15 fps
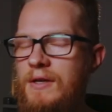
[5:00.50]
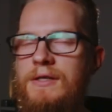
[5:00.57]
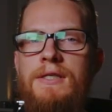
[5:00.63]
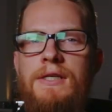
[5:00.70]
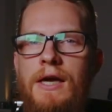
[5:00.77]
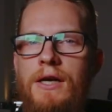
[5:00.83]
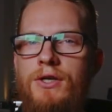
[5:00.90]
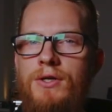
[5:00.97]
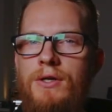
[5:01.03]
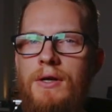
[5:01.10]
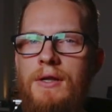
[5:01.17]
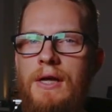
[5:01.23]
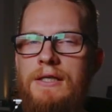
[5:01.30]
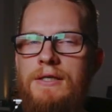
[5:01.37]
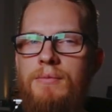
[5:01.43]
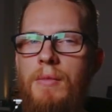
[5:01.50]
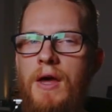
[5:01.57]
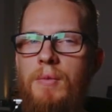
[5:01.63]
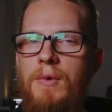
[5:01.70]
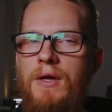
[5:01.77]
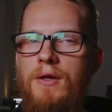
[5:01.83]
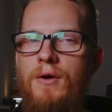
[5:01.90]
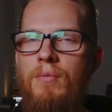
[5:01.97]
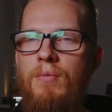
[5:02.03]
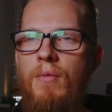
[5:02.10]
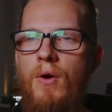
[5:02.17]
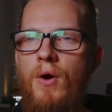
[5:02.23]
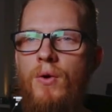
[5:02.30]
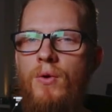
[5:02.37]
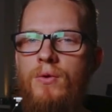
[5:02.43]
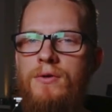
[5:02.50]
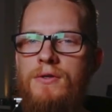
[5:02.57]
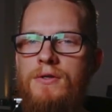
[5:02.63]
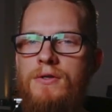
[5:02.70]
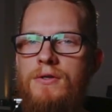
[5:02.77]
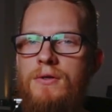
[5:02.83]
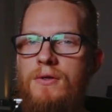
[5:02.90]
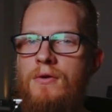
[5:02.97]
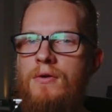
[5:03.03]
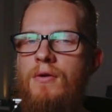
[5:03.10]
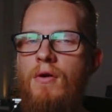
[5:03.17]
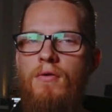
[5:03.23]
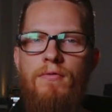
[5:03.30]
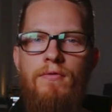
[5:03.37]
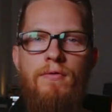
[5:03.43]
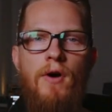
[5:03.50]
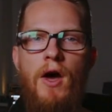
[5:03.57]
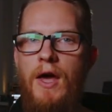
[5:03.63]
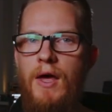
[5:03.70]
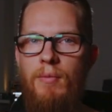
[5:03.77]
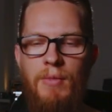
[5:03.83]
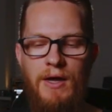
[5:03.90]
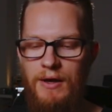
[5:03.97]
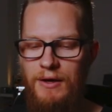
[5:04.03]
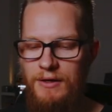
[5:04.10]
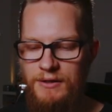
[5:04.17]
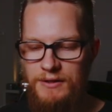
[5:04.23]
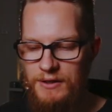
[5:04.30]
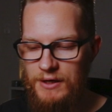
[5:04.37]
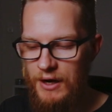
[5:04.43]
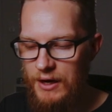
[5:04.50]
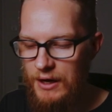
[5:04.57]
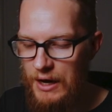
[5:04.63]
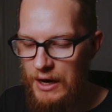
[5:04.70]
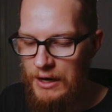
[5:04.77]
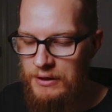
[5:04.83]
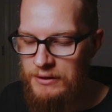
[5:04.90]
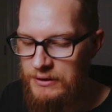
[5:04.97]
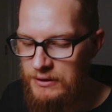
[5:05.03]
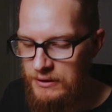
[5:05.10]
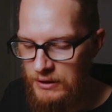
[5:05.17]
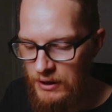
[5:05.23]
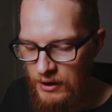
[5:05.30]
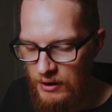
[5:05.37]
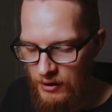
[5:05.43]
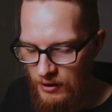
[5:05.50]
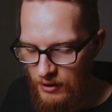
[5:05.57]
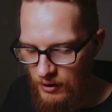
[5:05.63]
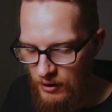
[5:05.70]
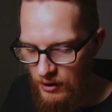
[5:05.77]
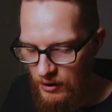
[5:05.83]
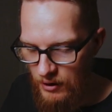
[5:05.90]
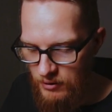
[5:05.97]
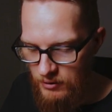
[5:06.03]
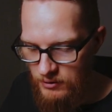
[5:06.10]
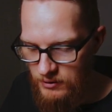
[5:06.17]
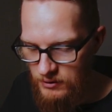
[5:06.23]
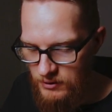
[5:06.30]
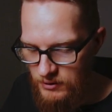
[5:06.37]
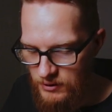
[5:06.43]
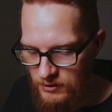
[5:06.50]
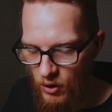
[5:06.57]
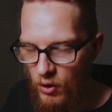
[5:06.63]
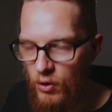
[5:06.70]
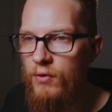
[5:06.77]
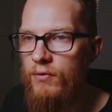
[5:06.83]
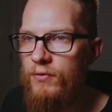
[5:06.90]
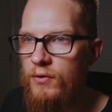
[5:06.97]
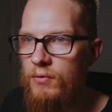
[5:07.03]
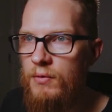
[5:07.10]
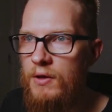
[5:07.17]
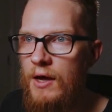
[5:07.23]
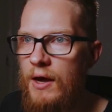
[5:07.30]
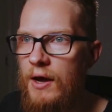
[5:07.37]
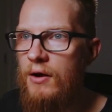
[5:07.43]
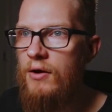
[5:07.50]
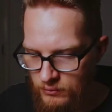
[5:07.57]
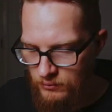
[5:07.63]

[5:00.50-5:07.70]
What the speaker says: section that's maybe the most vibiest, I guess, and go from there.